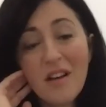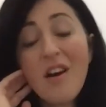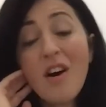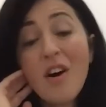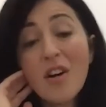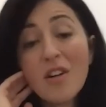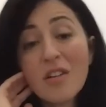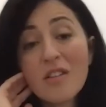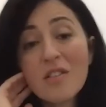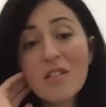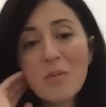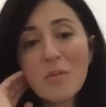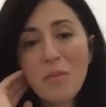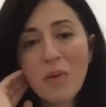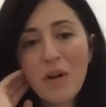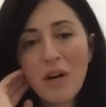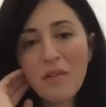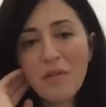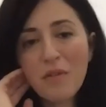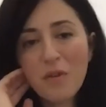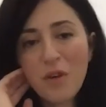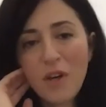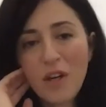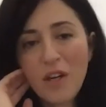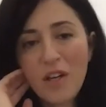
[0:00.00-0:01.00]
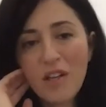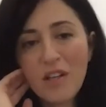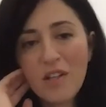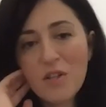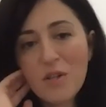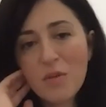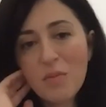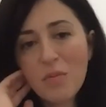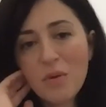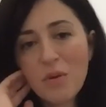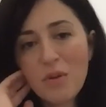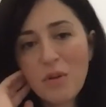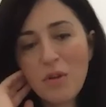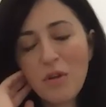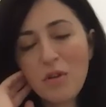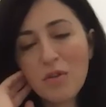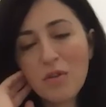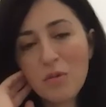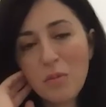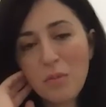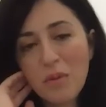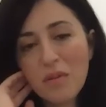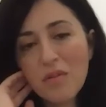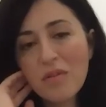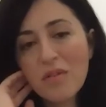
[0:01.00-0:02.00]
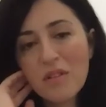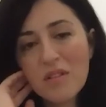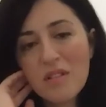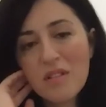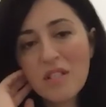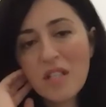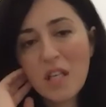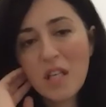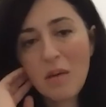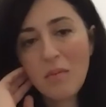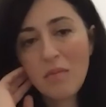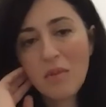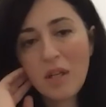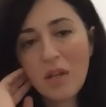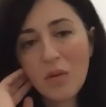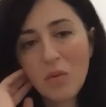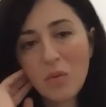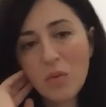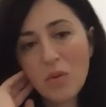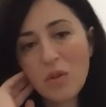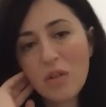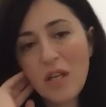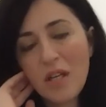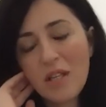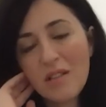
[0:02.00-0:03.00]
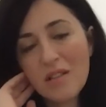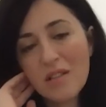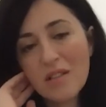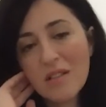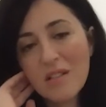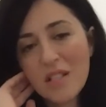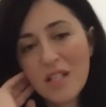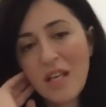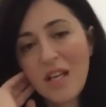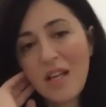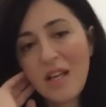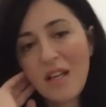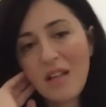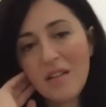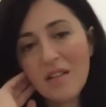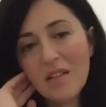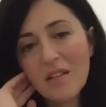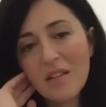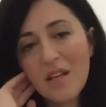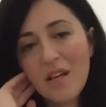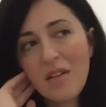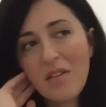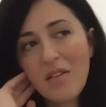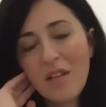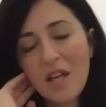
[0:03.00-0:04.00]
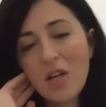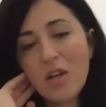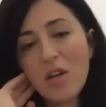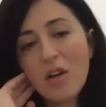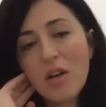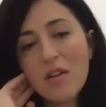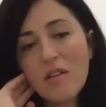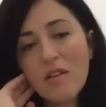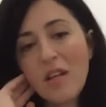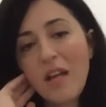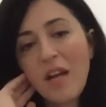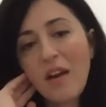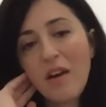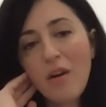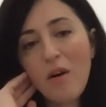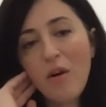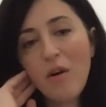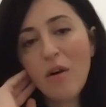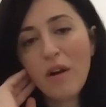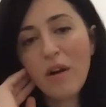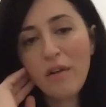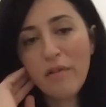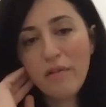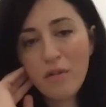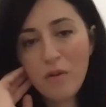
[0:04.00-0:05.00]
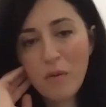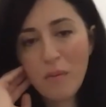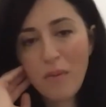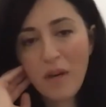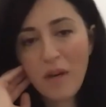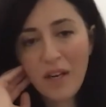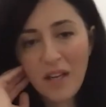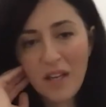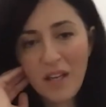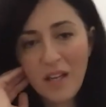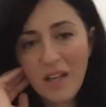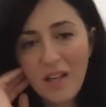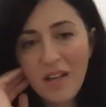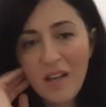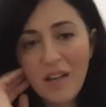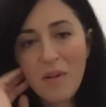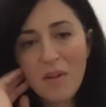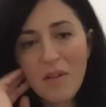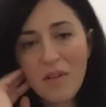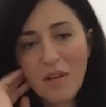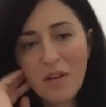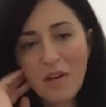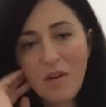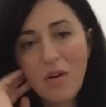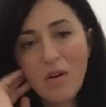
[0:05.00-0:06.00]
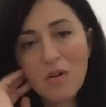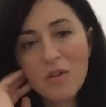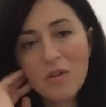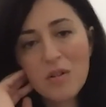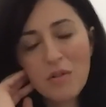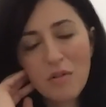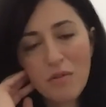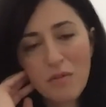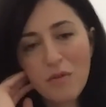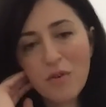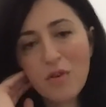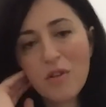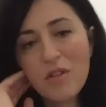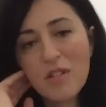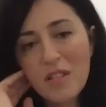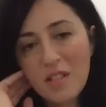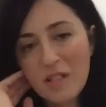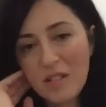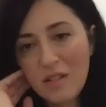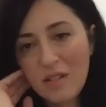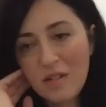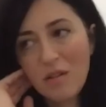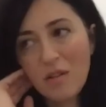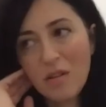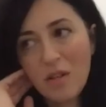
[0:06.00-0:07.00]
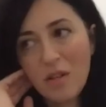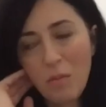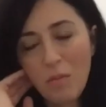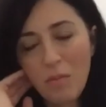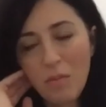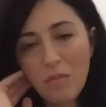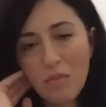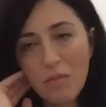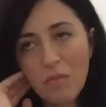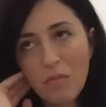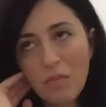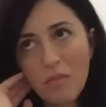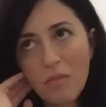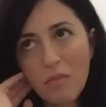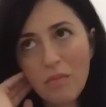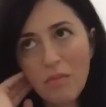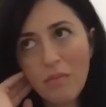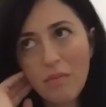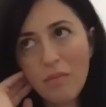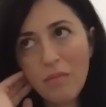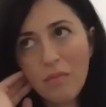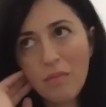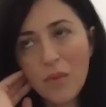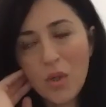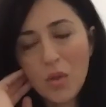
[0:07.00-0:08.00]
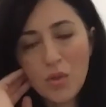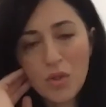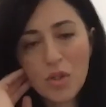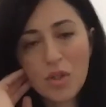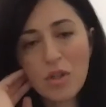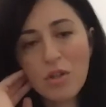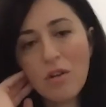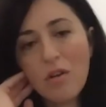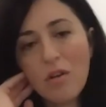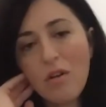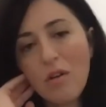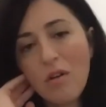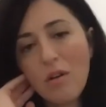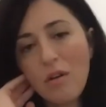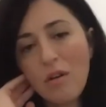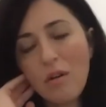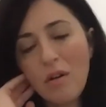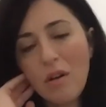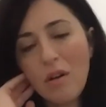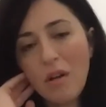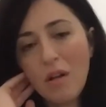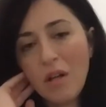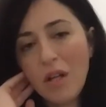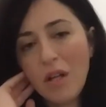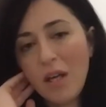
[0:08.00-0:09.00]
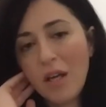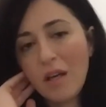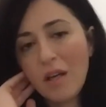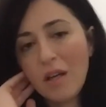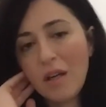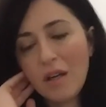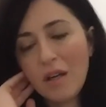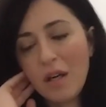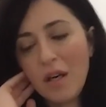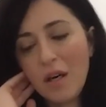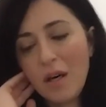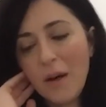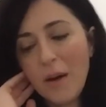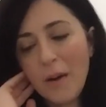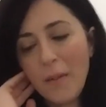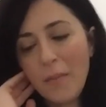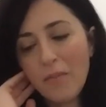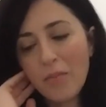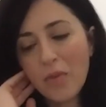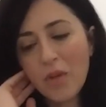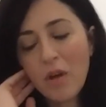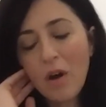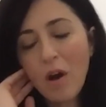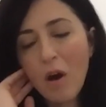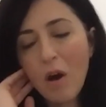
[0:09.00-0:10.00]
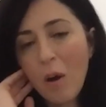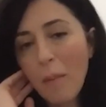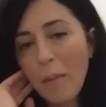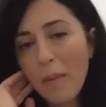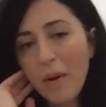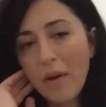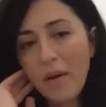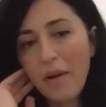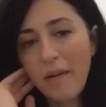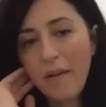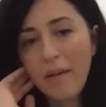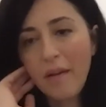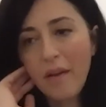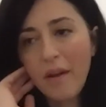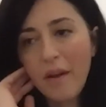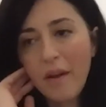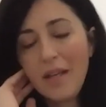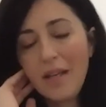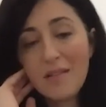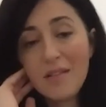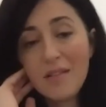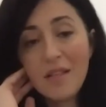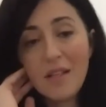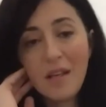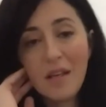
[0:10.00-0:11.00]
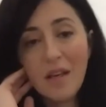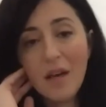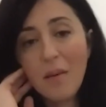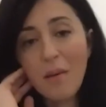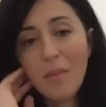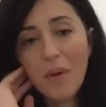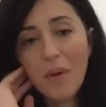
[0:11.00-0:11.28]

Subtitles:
hardest part for any entrepreneur, to build this team that would understand that they're not there only for money, but they're also for the mutual, common idea